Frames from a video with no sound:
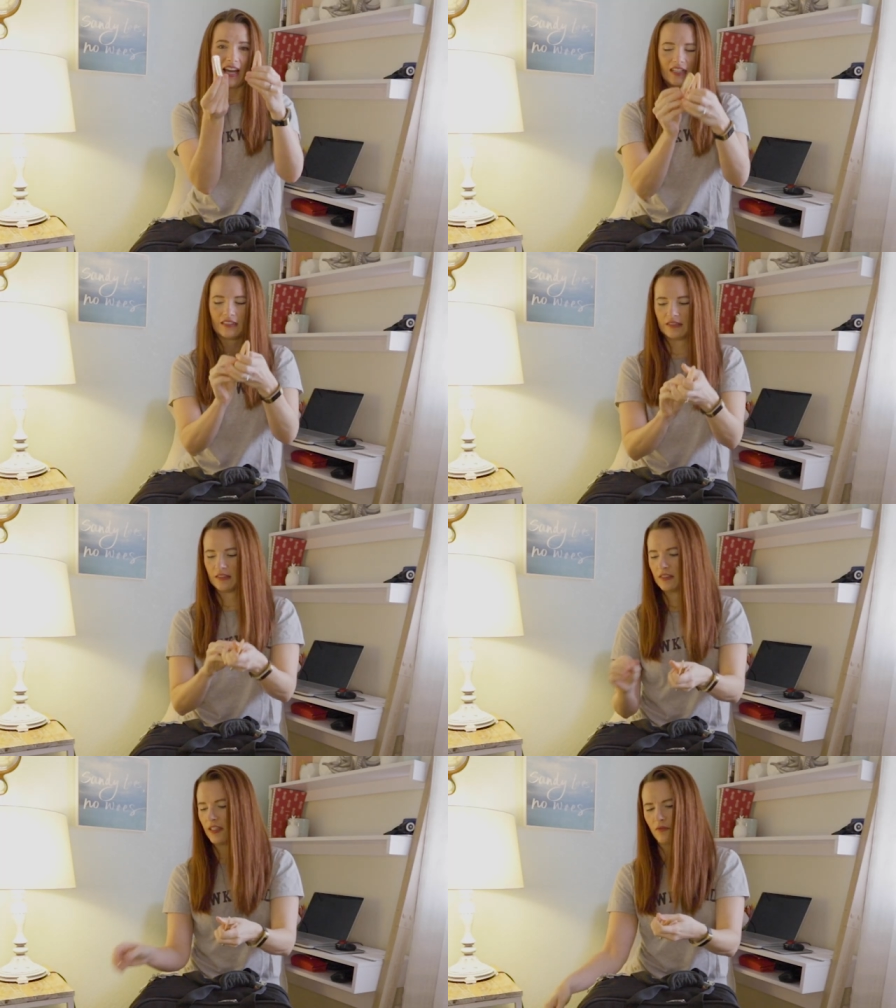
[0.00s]
Ah.
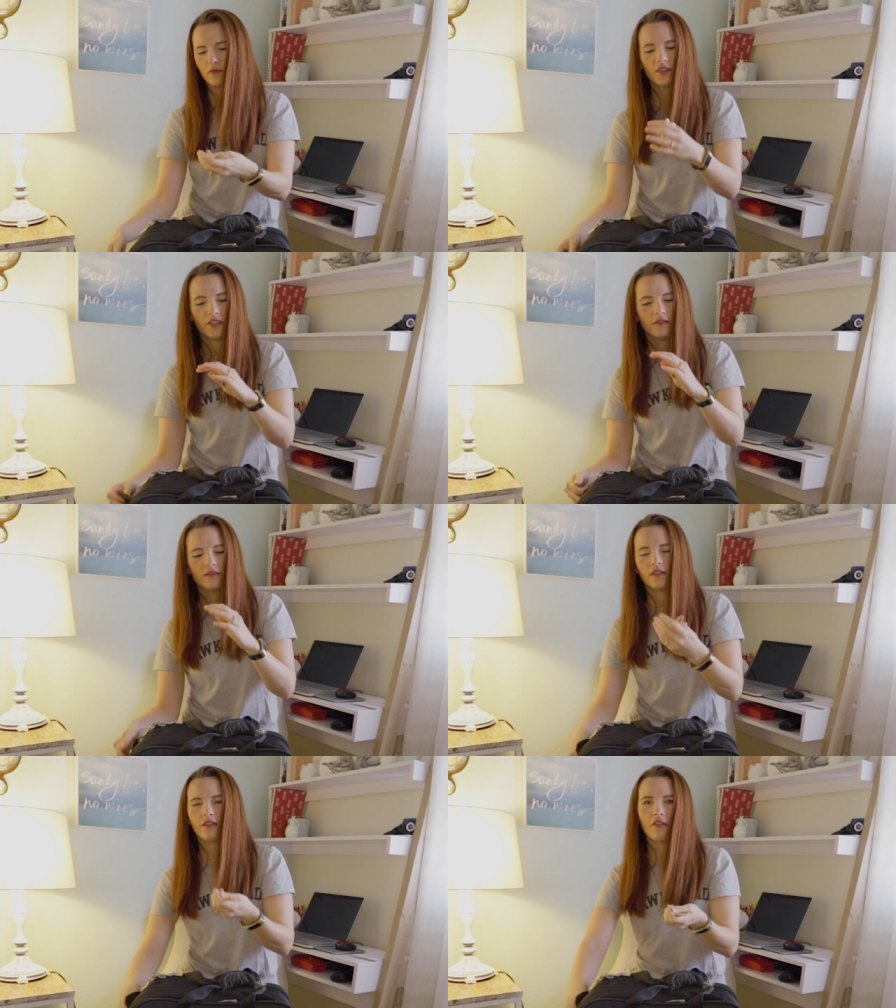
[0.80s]

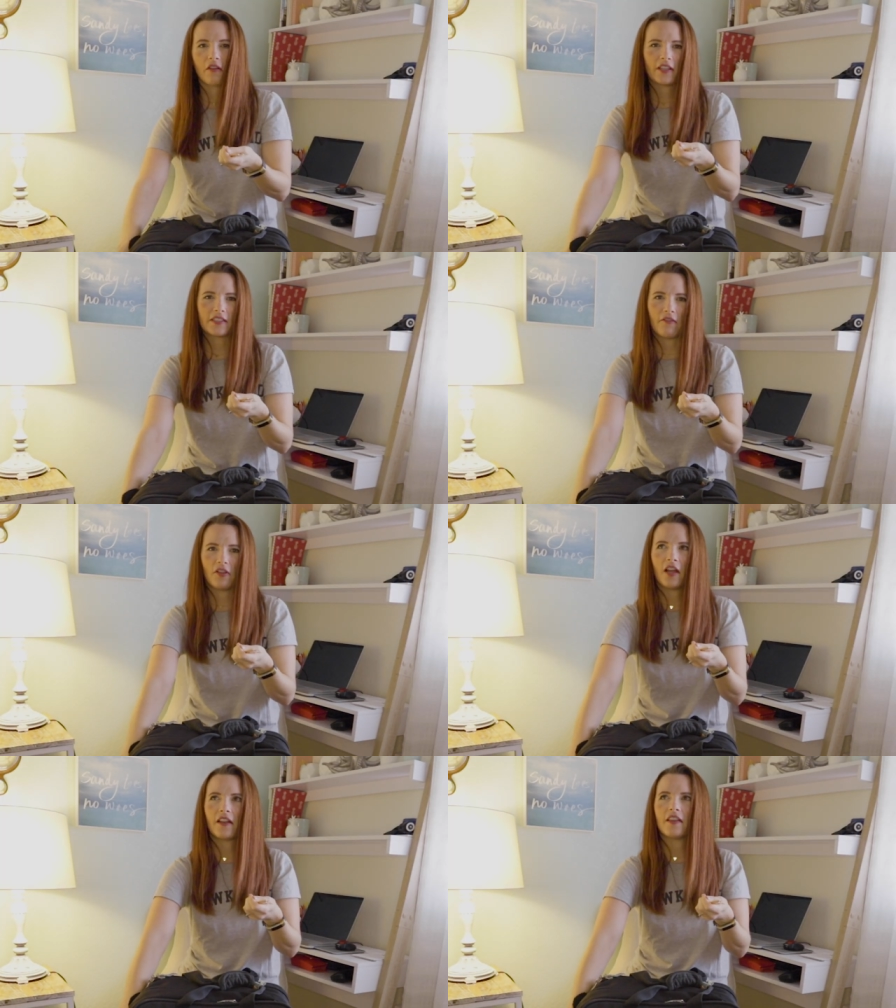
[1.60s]
I guess I have
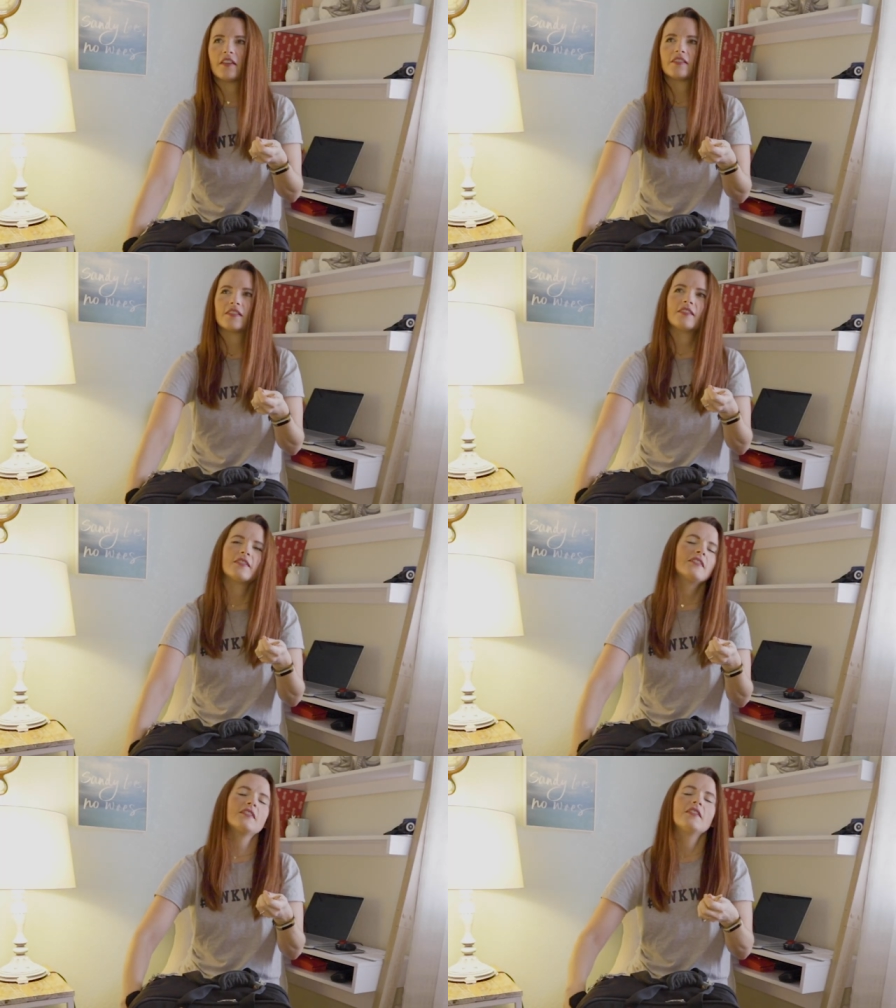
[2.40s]
a lot of these.
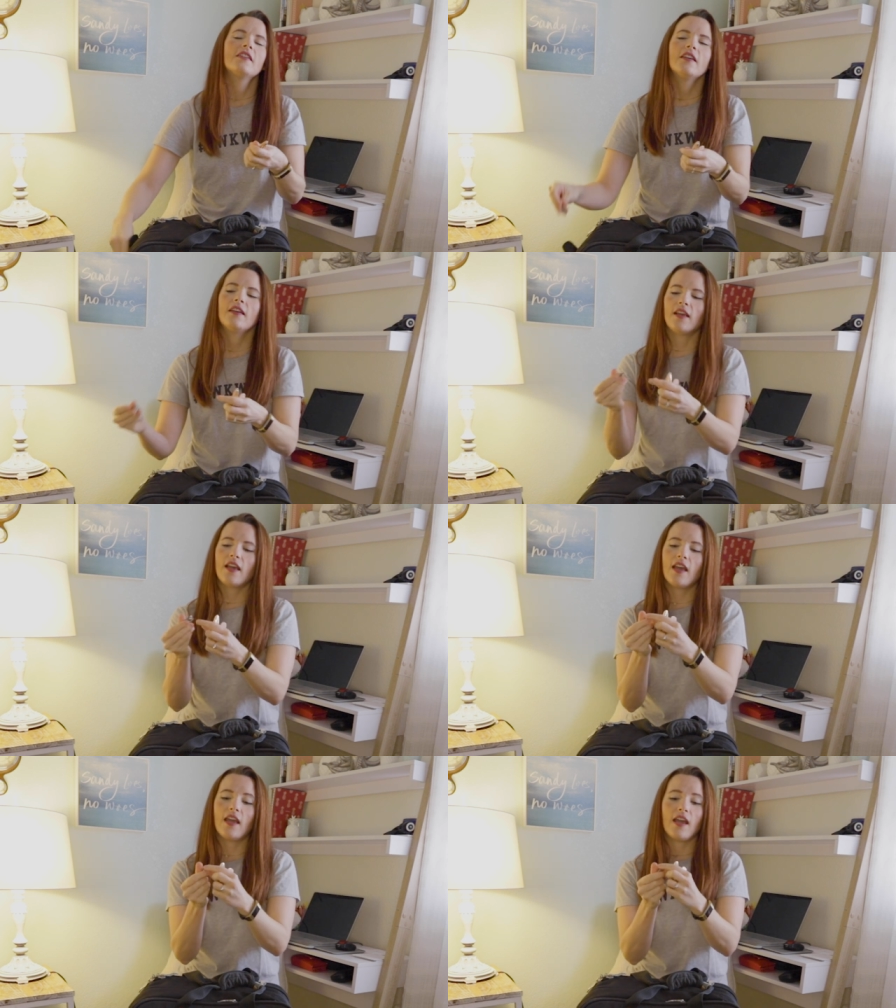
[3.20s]

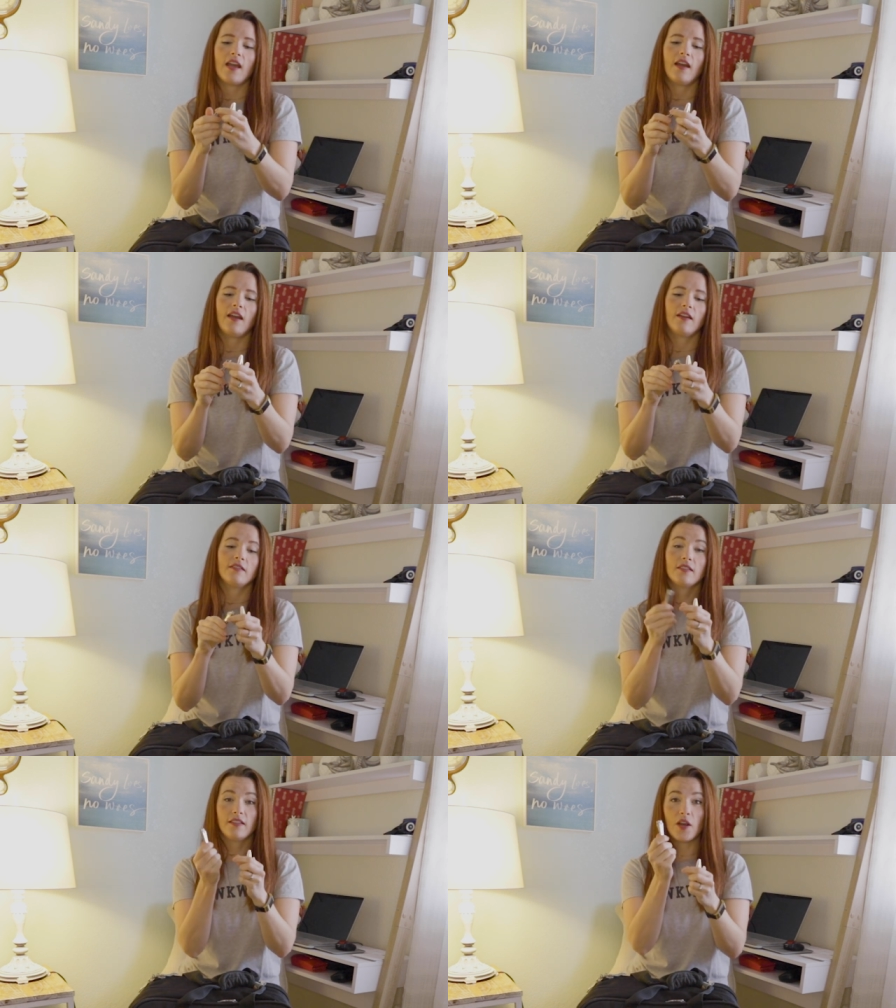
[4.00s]

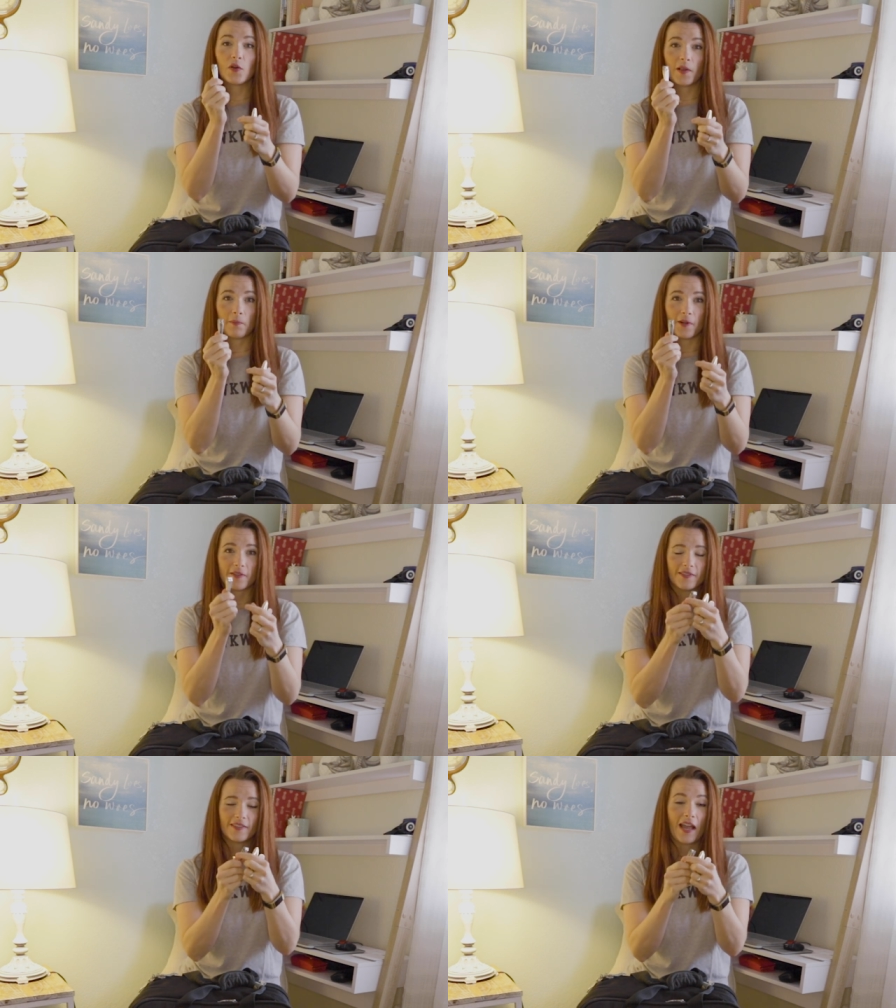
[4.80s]
And nail
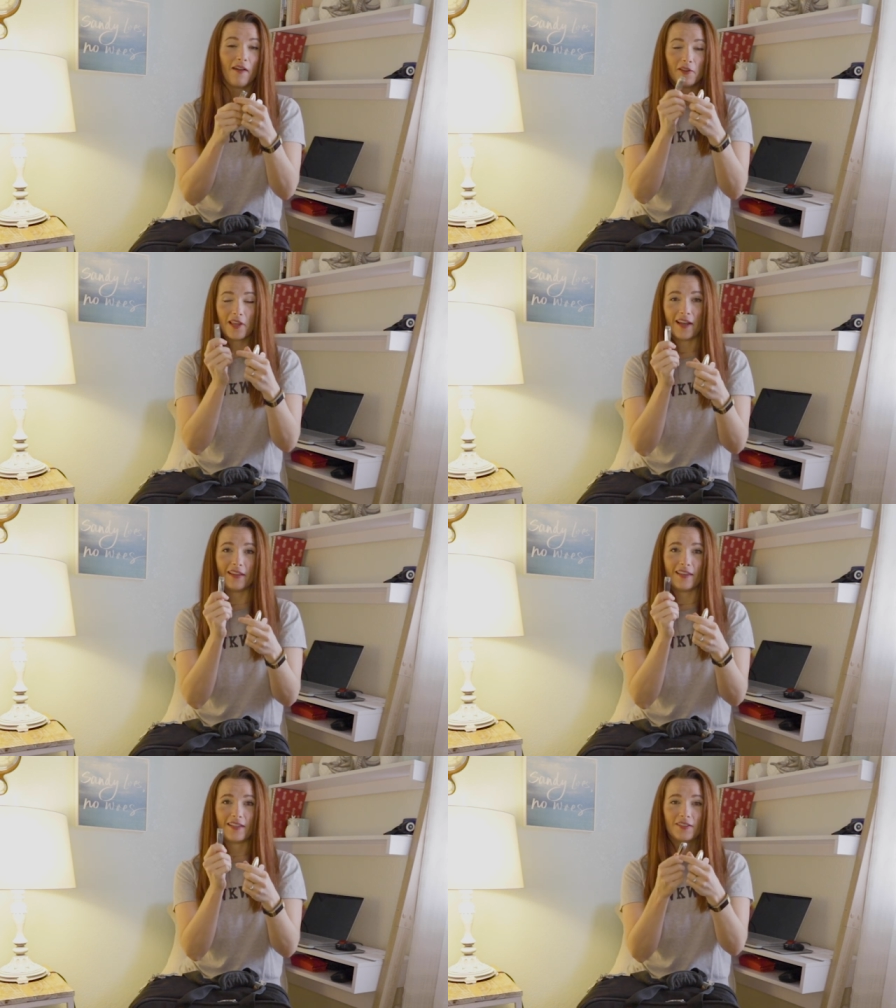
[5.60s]
clippers. I have a lot
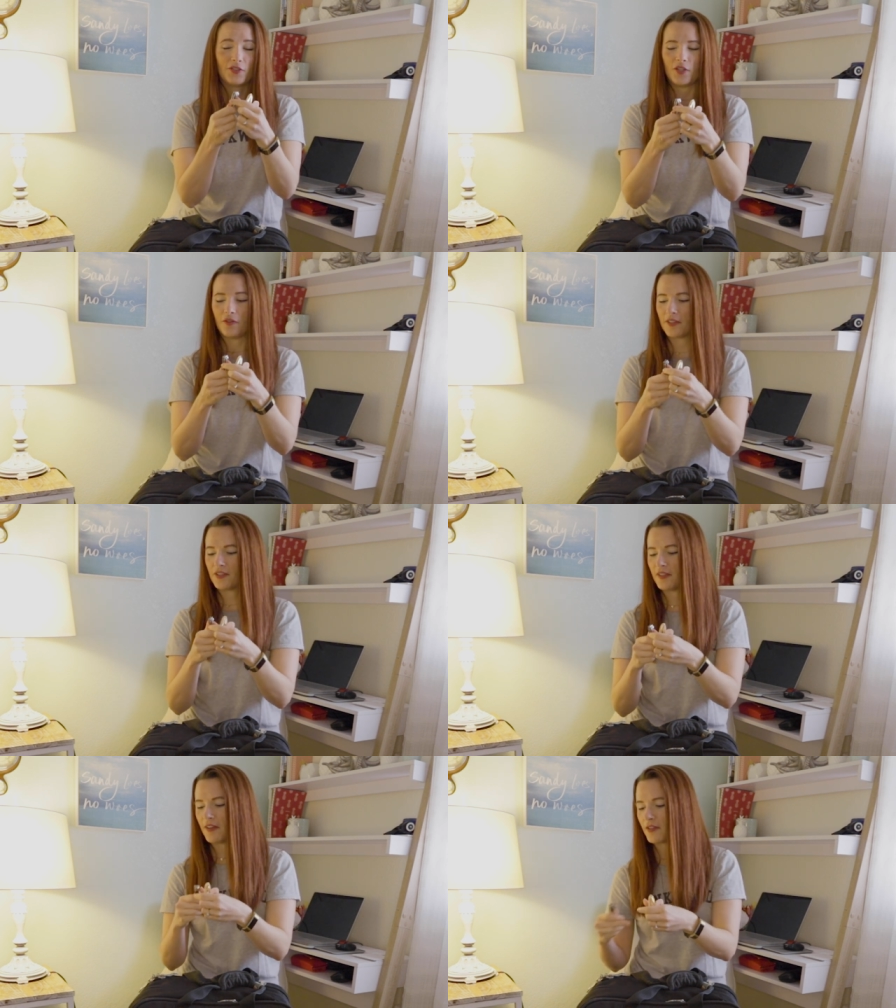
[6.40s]
of these too
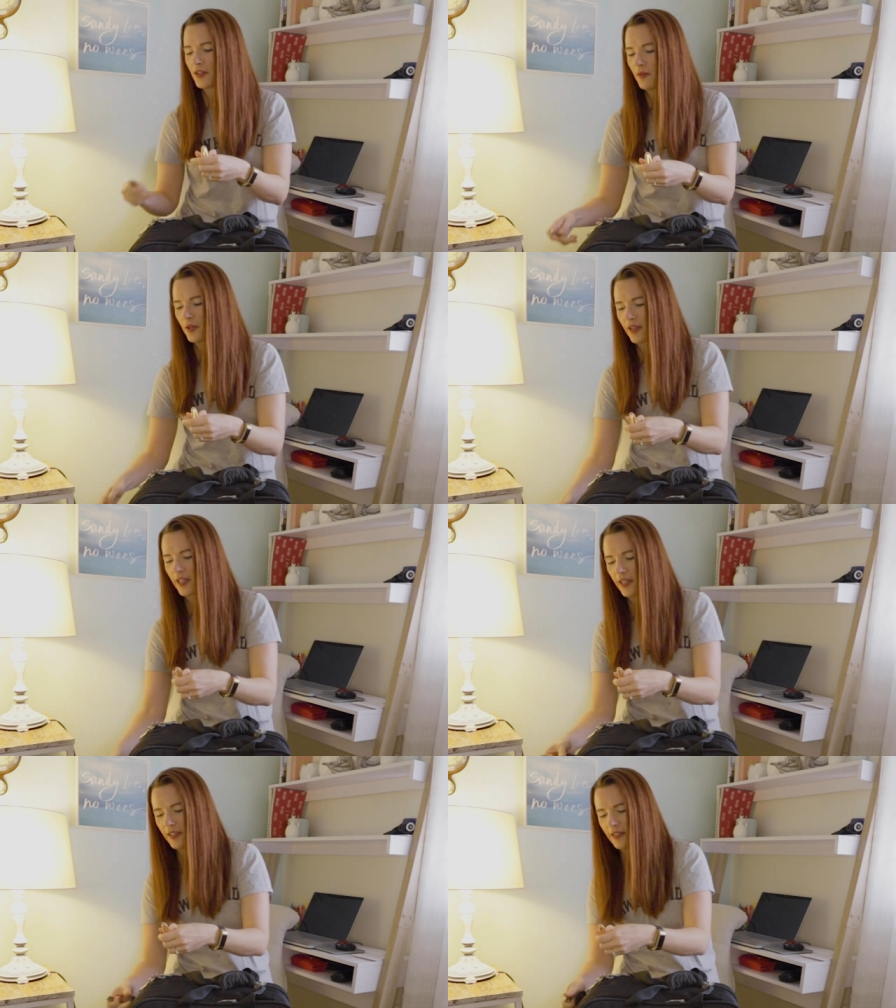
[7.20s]
because you never know when you're
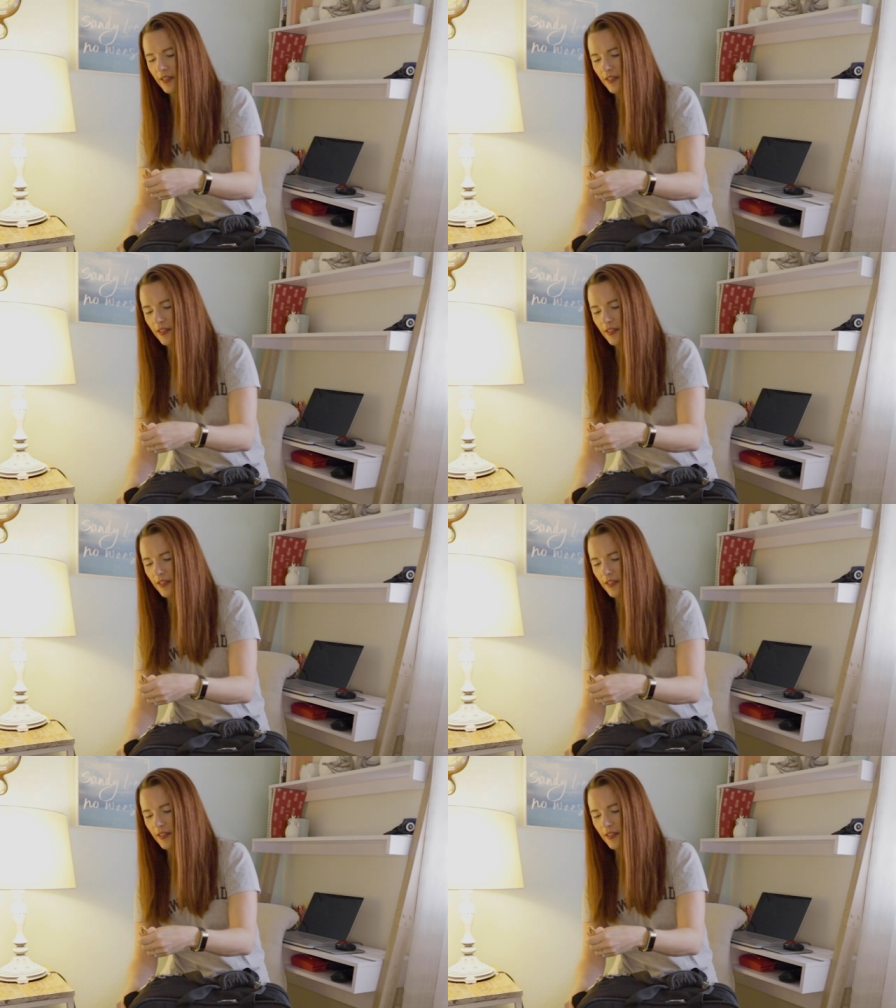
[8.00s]
going to